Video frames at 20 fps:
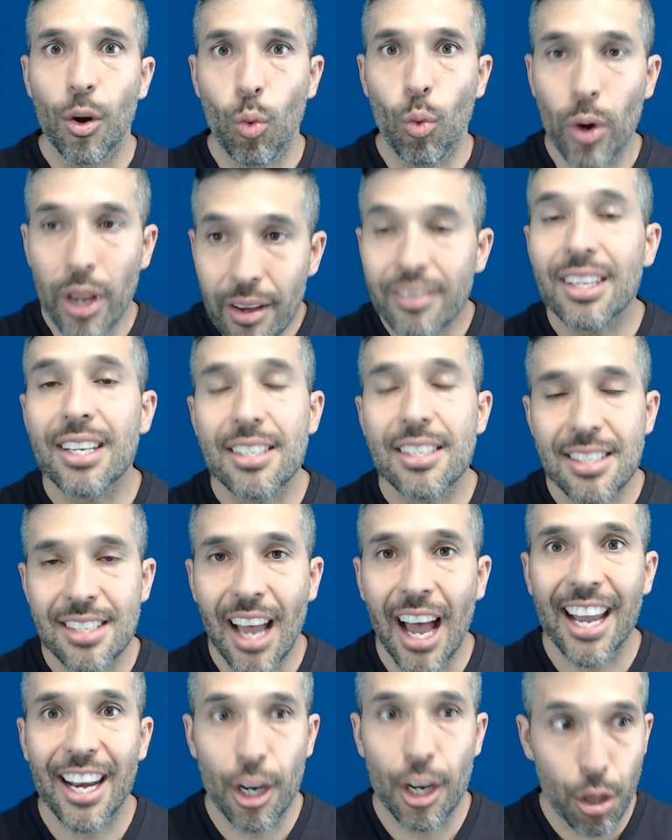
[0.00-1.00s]
We have
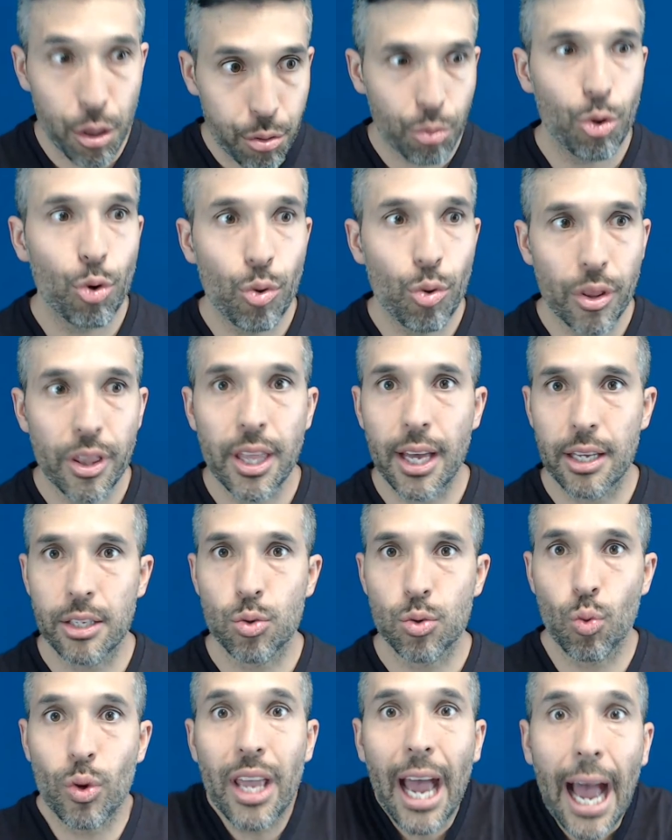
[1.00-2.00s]
decided through
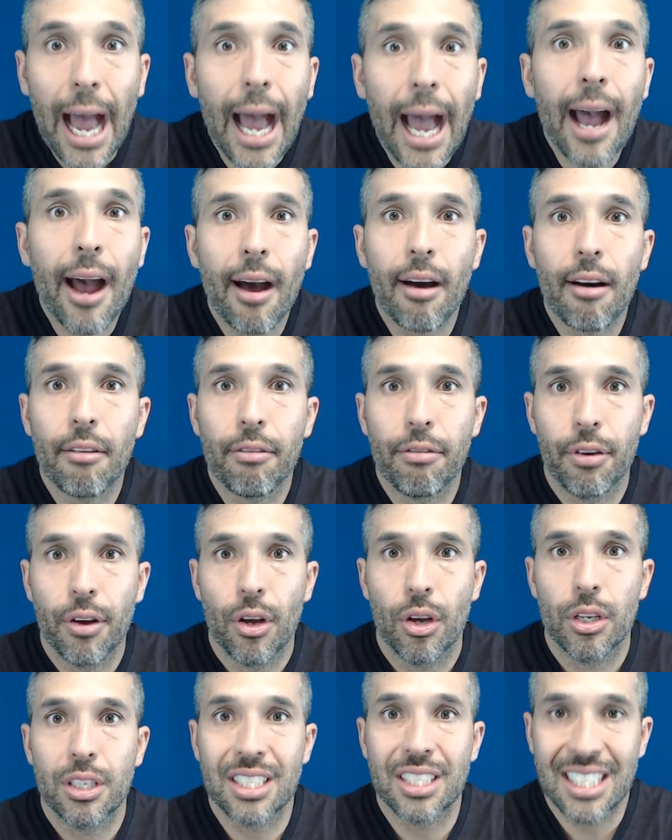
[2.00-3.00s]
this, we have
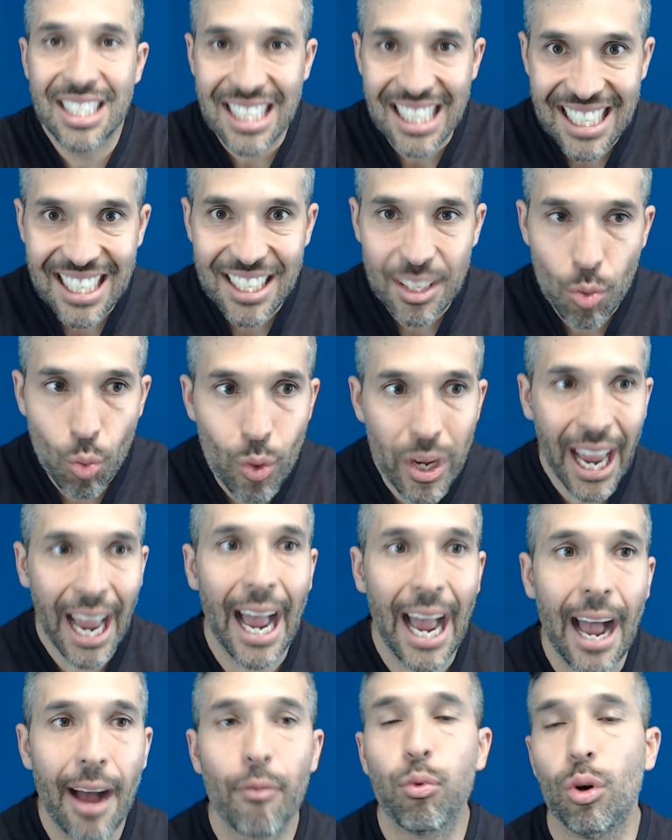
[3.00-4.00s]

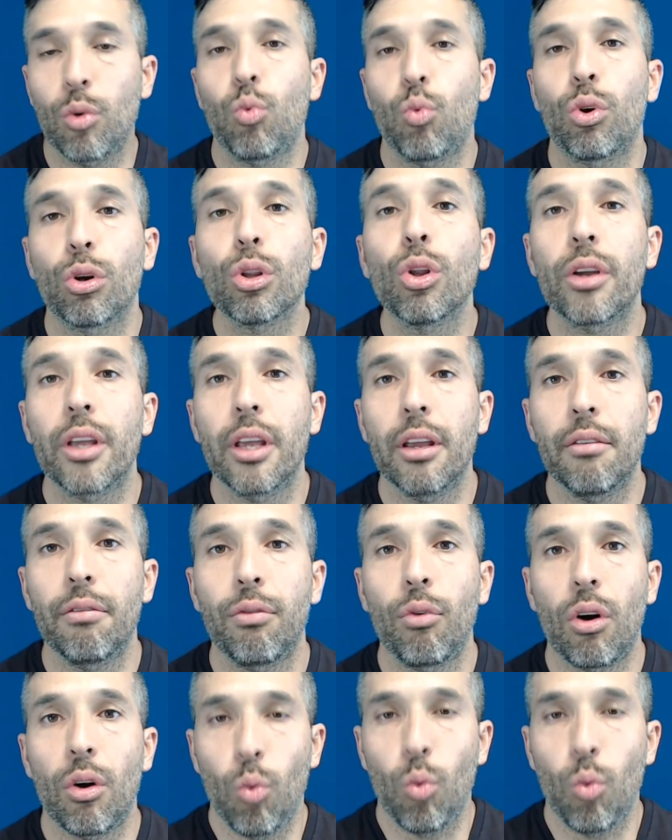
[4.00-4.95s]
what we're looking for.